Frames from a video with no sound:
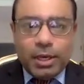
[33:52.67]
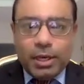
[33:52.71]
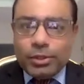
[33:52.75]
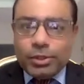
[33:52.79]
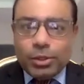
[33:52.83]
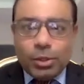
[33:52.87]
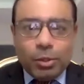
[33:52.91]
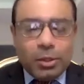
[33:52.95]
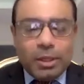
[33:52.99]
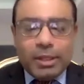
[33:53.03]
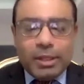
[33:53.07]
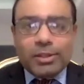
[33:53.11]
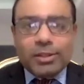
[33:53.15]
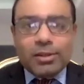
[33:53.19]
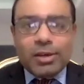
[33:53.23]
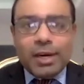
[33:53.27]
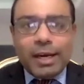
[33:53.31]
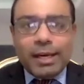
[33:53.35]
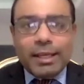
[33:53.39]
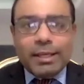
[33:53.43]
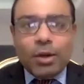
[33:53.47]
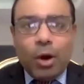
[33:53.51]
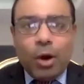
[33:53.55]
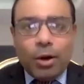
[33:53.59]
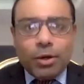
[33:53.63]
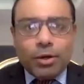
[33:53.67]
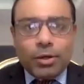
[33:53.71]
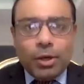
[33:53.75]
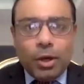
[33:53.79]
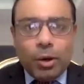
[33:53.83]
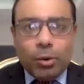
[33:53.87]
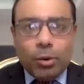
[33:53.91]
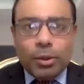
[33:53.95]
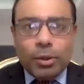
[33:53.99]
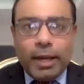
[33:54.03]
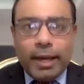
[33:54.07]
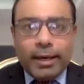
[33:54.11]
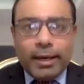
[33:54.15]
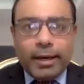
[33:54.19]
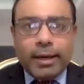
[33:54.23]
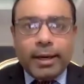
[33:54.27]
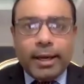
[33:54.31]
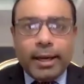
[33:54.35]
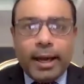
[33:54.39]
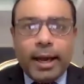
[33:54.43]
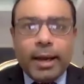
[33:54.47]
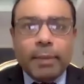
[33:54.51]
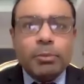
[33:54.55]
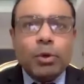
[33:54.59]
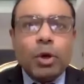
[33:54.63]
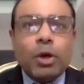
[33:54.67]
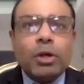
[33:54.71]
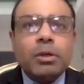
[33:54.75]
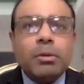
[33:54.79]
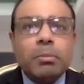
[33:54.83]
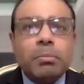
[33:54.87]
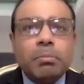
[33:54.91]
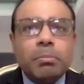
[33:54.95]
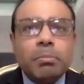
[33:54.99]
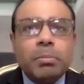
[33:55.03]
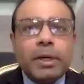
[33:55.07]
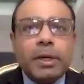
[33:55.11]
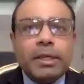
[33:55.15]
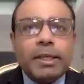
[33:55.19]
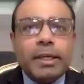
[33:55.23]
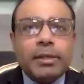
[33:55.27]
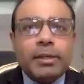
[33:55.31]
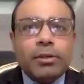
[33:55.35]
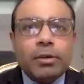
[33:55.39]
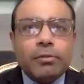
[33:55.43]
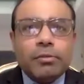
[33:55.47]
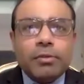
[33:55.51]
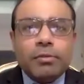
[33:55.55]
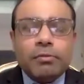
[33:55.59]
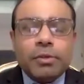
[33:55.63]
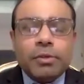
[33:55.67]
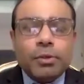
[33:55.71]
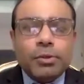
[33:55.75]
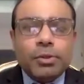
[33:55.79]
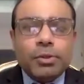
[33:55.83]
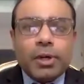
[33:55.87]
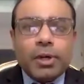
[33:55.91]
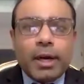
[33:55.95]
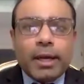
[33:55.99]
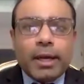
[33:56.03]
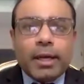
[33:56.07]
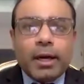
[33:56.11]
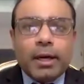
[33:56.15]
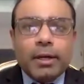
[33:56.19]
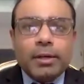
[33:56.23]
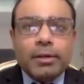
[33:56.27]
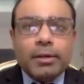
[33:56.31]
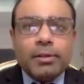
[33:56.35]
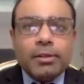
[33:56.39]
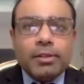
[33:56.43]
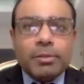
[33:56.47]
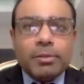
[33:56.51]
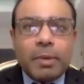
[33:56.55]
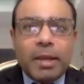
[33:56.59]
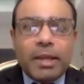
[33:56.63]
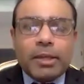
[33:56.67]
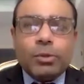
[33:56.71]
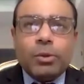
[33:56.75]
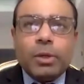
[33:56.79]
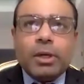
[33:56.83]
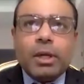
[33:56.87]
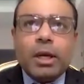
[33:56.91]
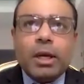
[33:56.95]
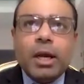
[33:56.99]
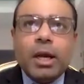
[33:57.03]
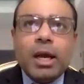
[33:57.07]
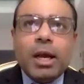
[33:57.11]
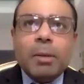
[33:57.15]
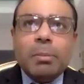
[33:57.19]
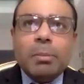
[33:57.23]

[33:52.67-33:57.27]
So it's really not known, and I'm not a predictor of the future, I can't speak to it,